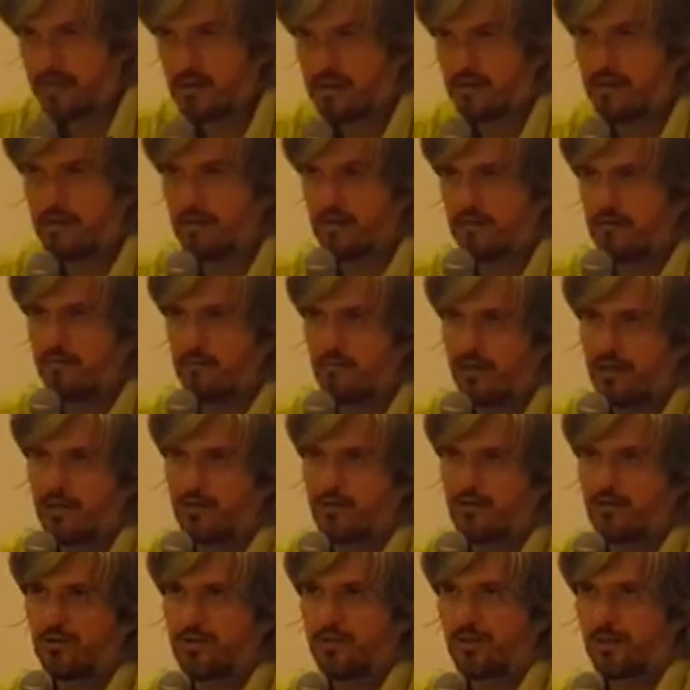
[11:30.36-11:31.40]

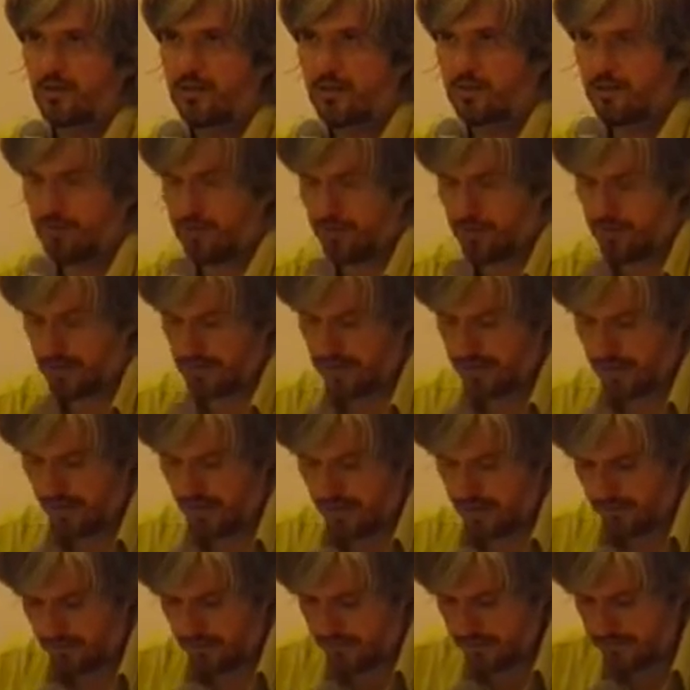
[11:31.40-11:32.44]
introductory
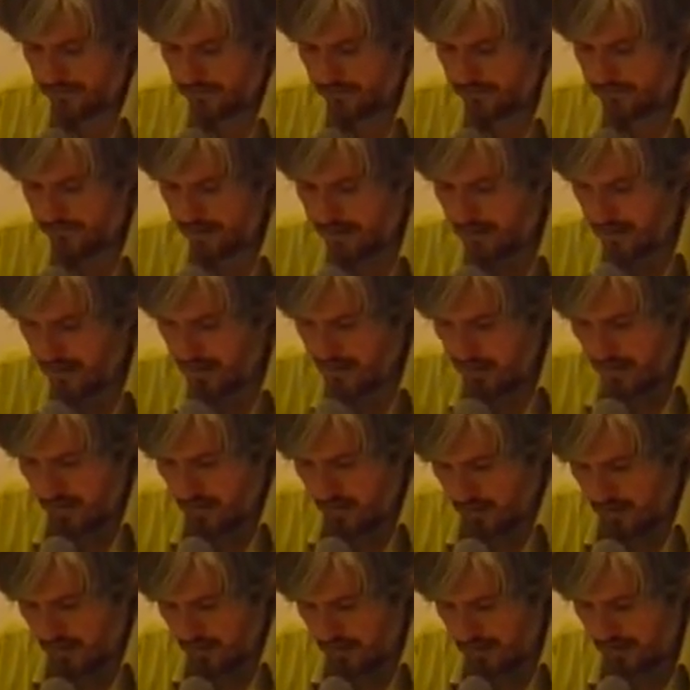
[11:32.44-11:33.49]
elements,
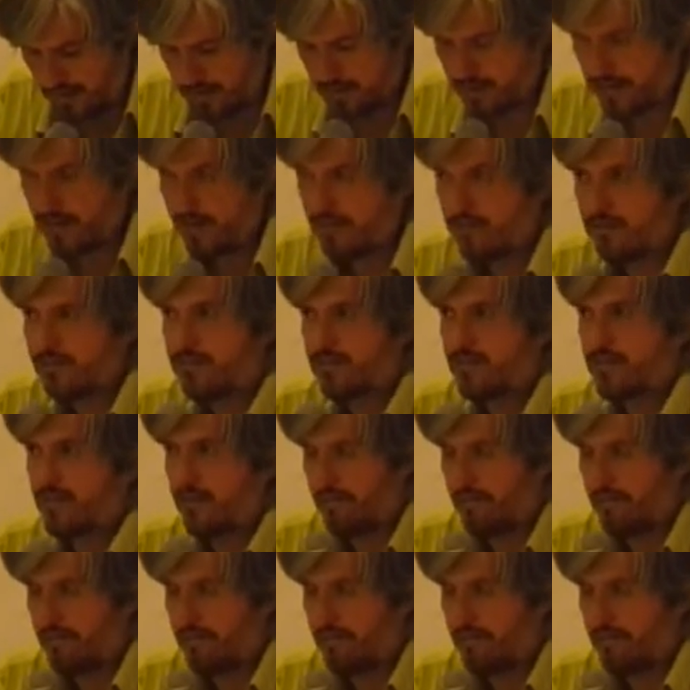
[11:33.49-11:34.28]
let's give some